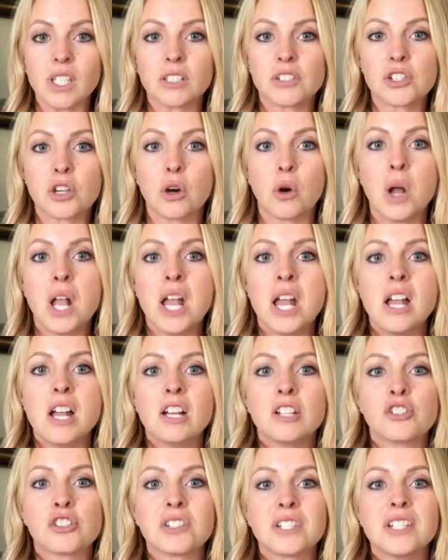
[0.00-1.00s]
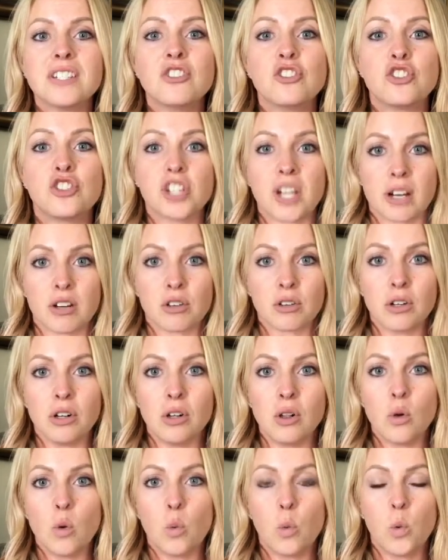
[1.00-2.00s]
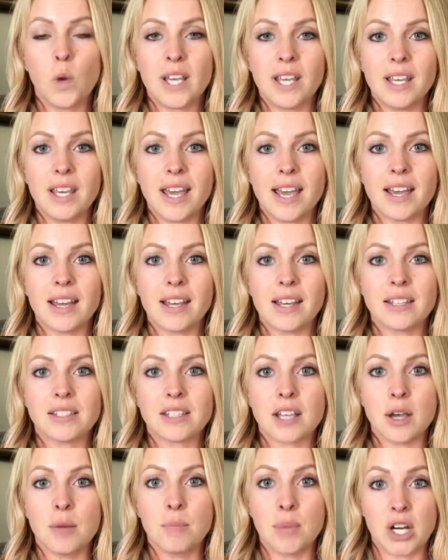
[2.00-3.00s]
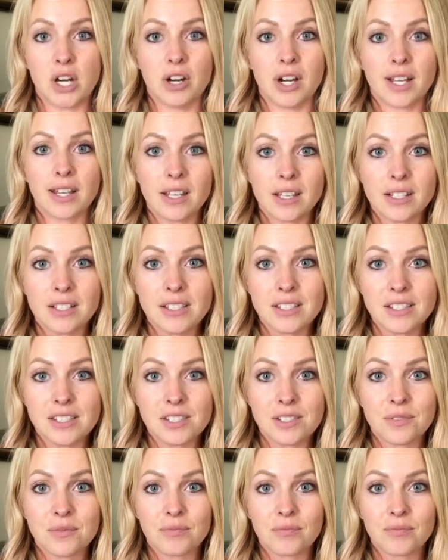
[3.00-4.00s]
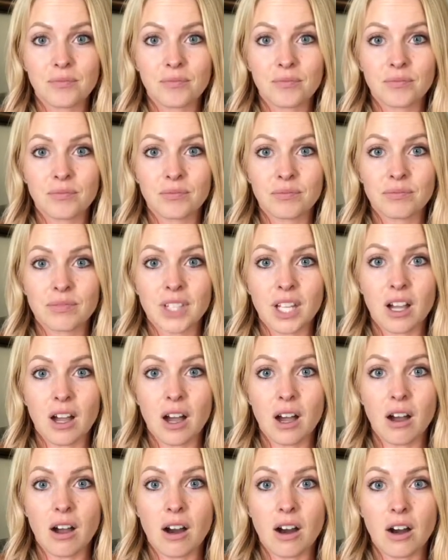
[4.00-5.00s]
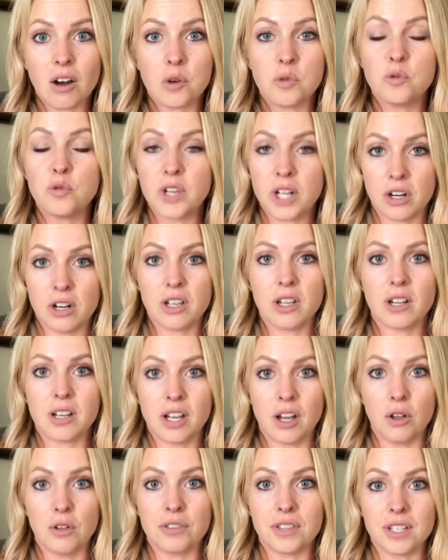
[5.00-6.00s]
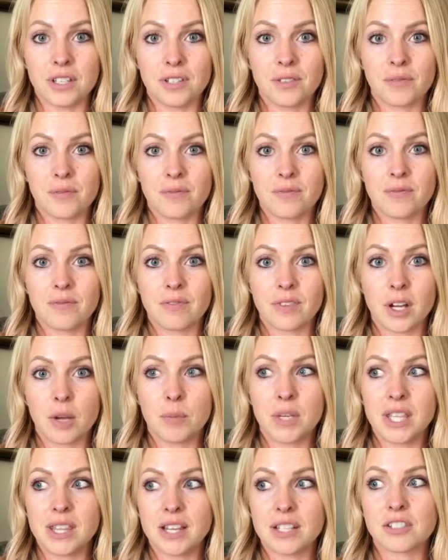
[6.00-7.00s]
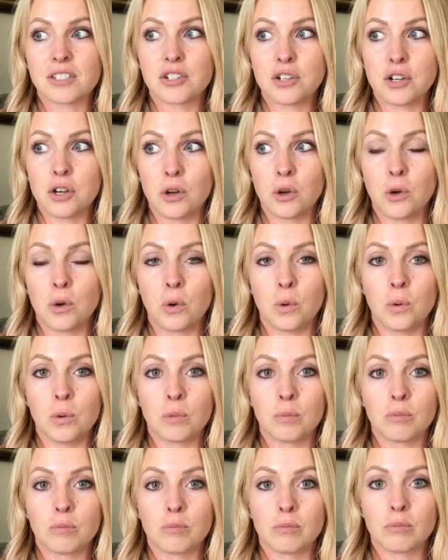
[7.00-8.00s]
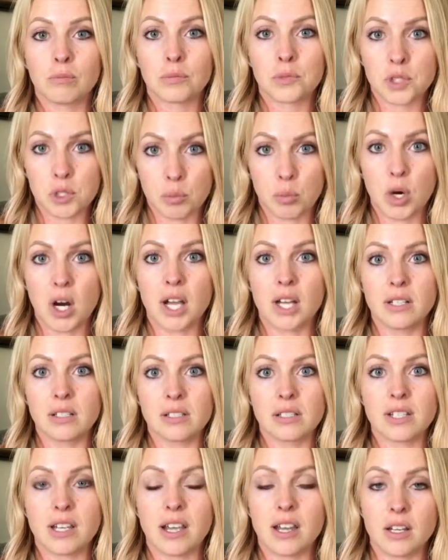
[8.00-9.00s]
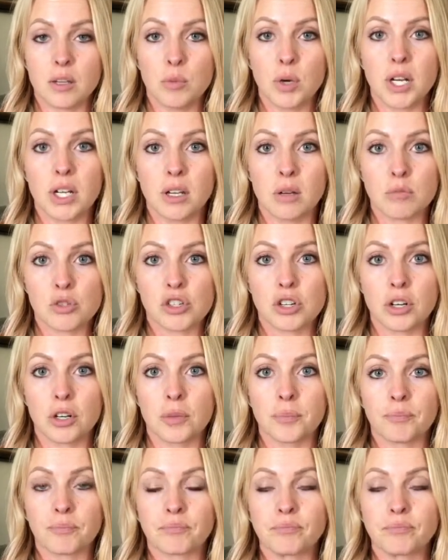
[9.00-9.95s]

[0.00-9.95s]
So just in general, we as Americans are very unhealthy. I mean, that's no surprise to anybody, I'm sure.